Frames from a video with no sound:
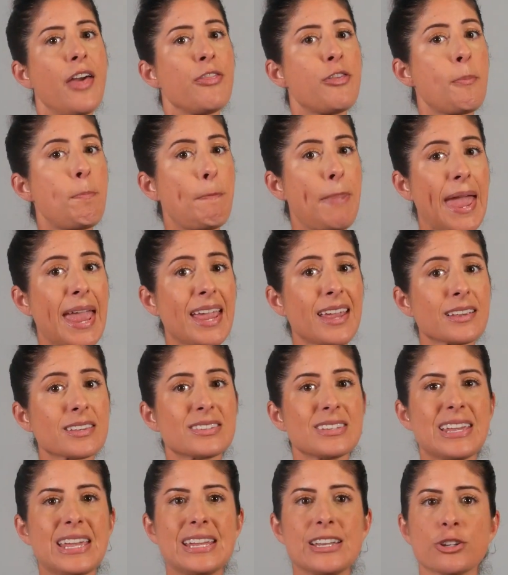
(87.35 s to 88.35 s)
the
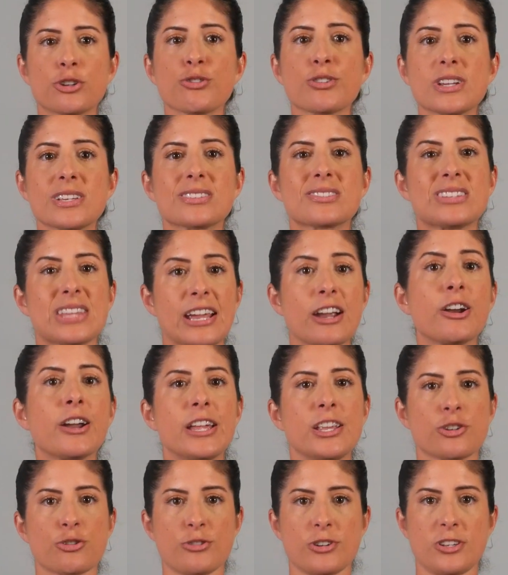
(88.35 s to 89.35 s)
banks increase their
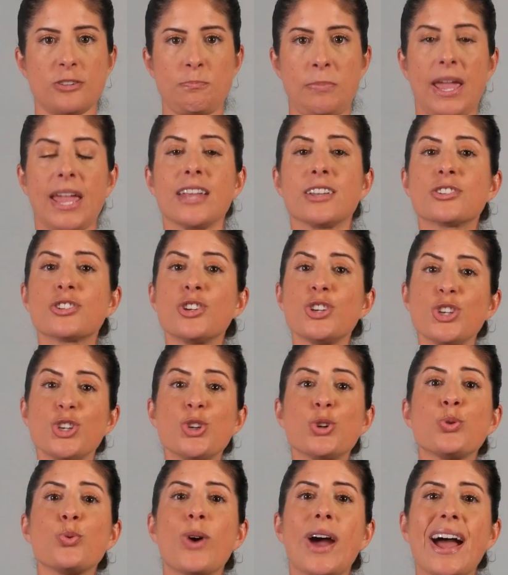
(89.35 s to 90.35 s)
interest paid to
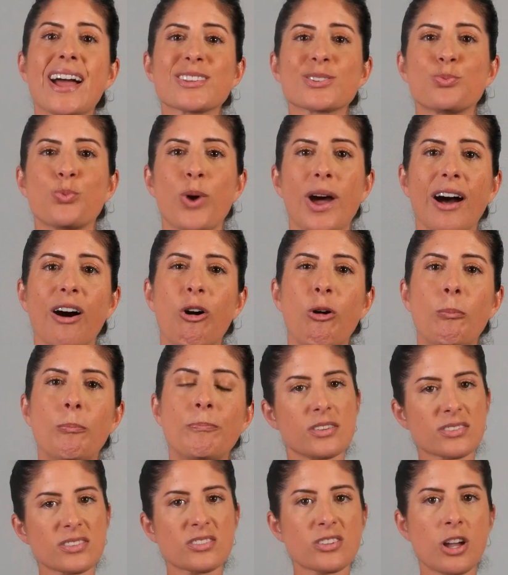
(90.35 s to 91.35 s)
you as well.
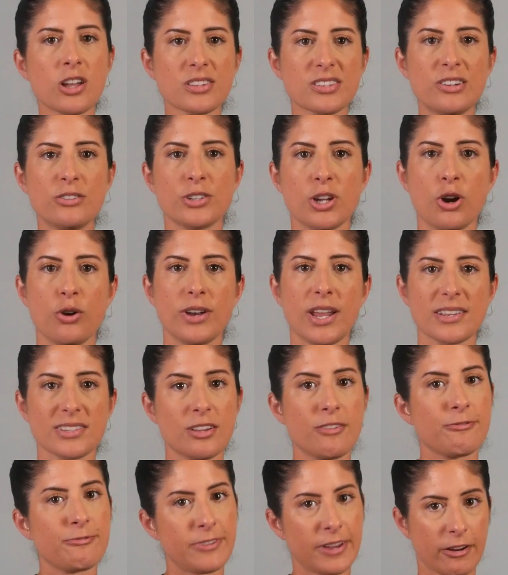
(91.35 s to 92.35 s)
This is also known as
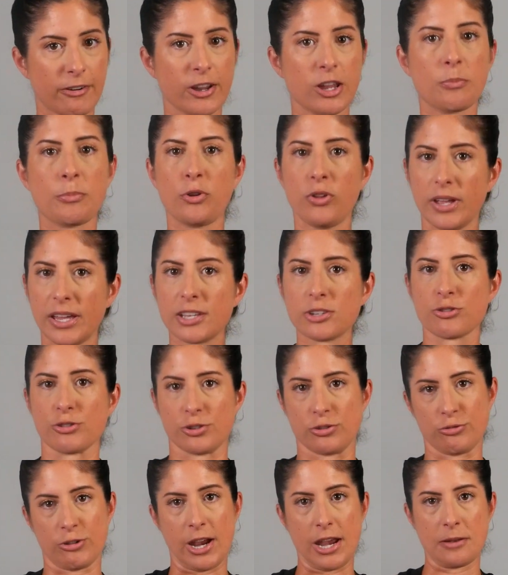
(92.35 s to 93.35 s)
a variable
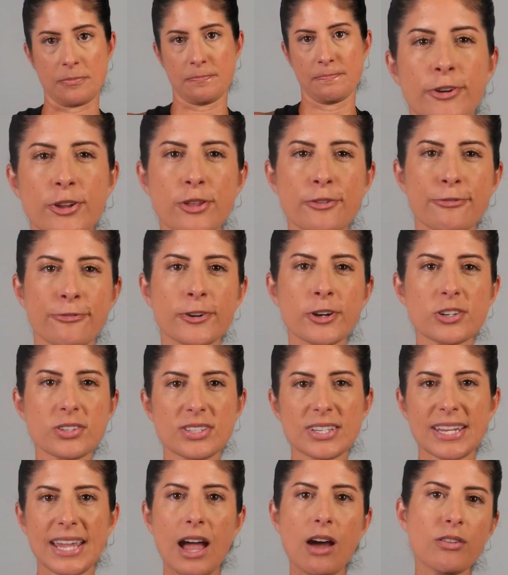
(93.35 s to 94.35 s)
interest rate. For the
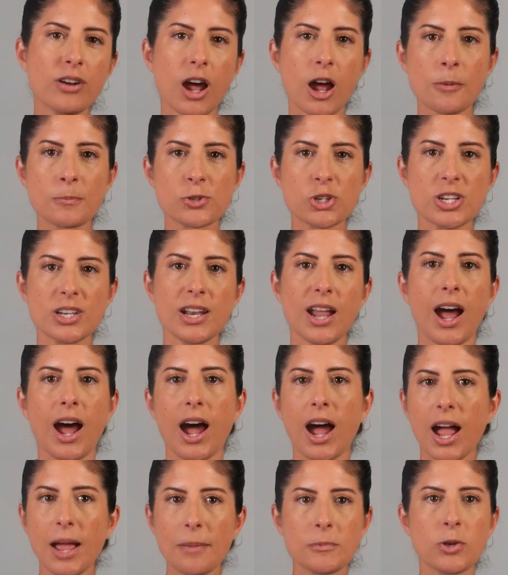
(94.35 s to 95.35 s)
first account option,
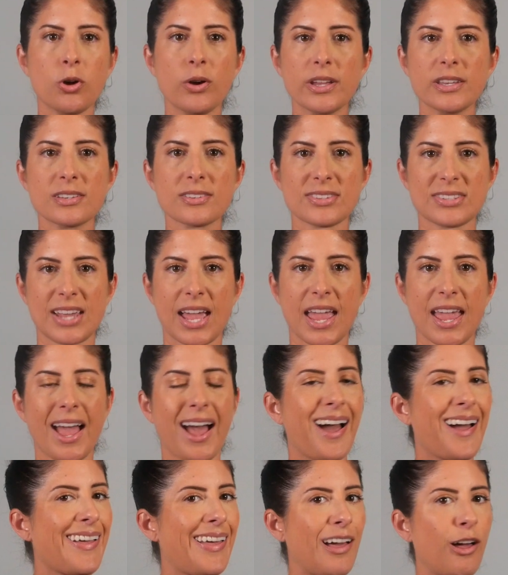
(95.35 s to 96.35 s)
I'm going to say
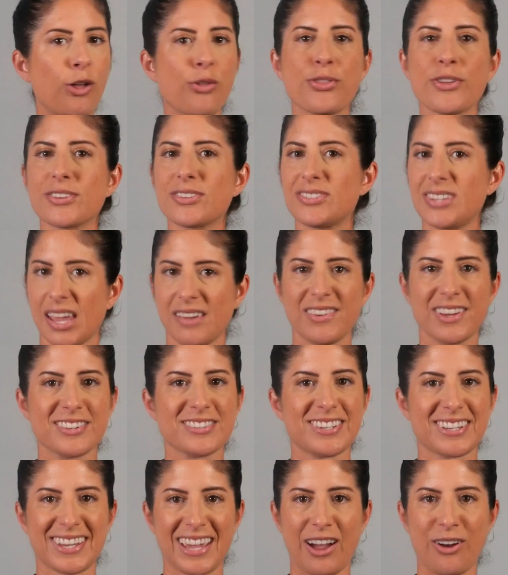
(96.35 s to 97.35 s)
a health
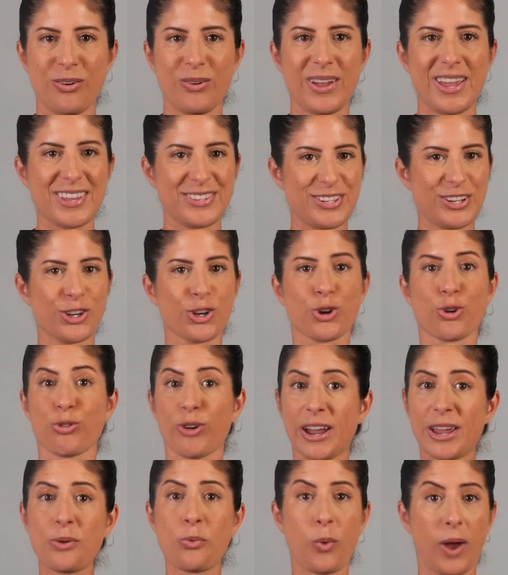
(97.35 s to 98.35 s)
savings account is a
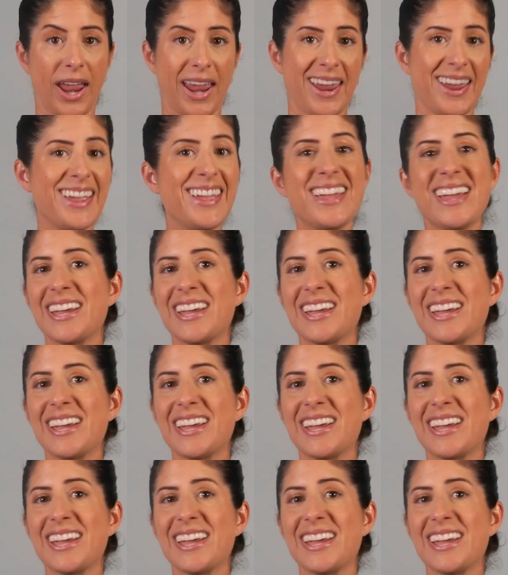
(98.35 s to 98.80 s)
great way